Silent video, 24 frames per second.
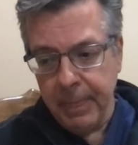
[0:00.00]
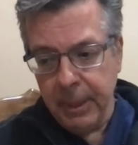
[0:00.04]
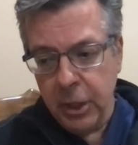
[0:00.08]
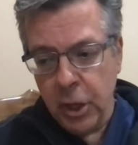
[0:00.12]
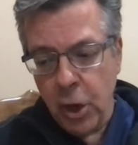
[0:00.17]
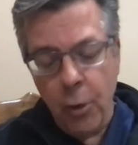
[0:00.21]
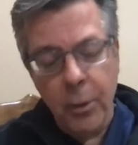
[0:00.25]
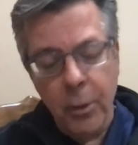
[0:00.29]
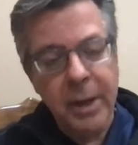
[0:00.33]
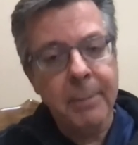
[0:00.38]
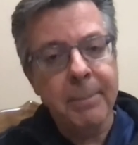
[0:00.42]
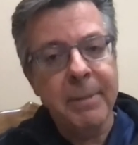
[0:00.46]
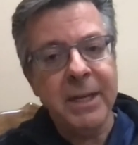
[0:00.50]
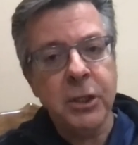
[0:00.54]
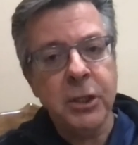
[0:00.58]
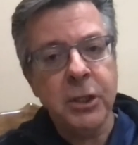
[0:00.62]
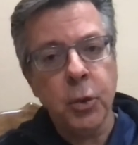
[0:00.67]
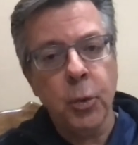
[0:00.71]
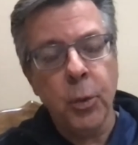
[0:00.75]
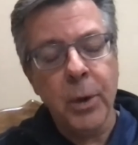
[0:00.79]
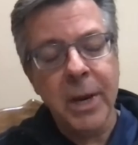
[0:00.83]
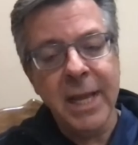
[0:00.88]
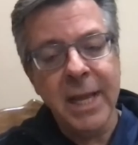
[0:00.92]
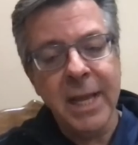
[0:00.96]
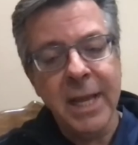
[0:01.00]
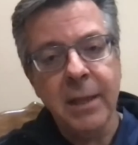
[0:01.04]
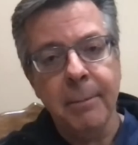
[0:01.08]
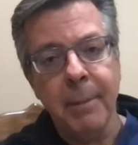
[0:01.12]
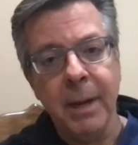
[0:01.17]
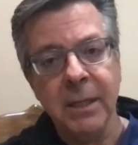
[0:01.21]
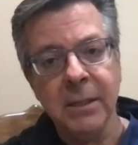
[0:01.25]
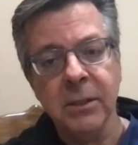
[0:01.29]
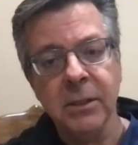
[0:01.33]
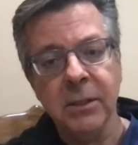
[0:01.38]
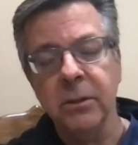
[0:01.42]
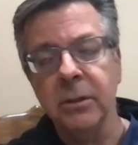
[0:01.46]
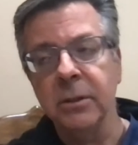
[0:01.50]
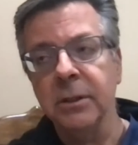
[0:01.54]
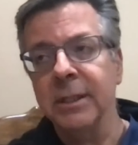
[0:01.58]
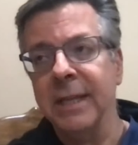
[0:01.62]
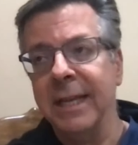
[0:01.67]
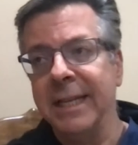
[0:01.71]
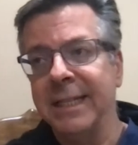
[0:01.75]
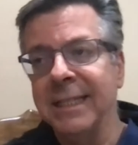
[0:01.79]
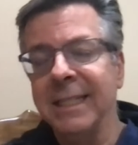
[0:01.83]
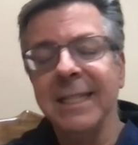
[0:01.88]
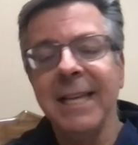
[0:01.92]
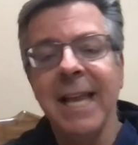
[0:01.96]
going between the muscles
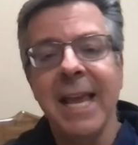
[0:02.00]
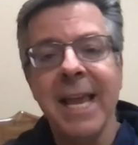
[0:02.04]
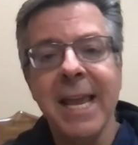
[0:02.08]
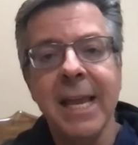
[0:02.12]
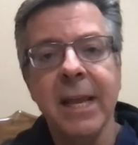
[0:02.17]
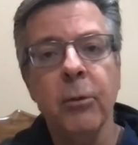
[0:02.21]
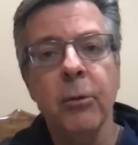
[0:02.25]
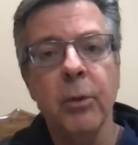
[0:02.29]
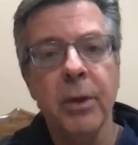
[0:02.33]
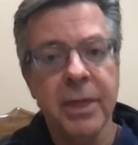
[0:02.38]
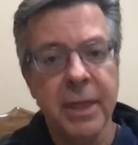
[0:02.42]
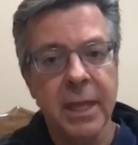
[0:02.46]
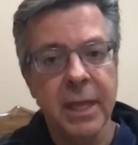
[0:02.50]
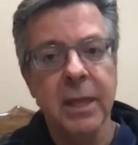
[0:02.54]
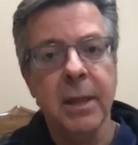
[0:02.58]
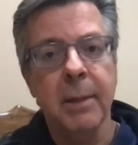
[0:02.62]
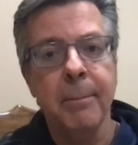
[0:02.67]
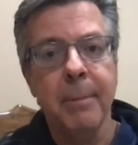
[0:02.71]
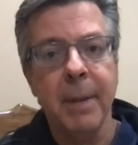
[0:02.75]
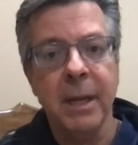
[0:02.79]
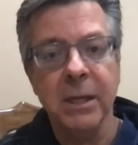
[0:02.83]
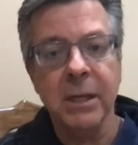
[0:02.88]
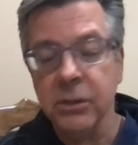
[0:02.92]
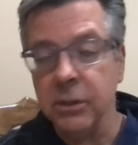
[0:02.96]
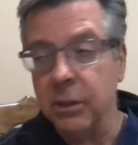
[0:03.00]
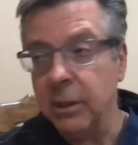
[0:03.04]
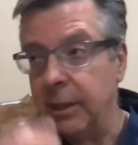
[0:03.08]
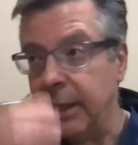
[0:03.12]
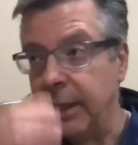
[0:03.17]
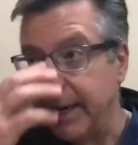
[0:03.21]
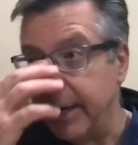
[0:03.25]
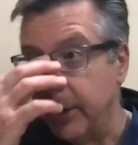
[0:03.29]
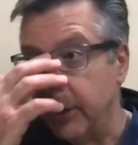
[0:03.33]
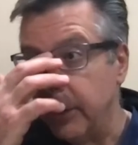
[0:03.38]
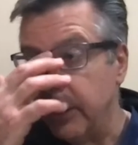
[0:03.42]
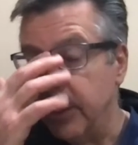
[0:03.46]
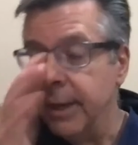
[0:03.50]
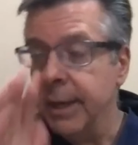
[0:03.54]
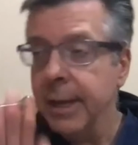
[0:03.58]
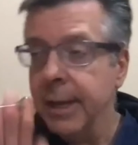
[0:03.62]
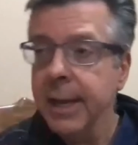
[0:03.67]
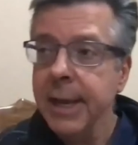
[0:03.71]
and staying within the muscle layer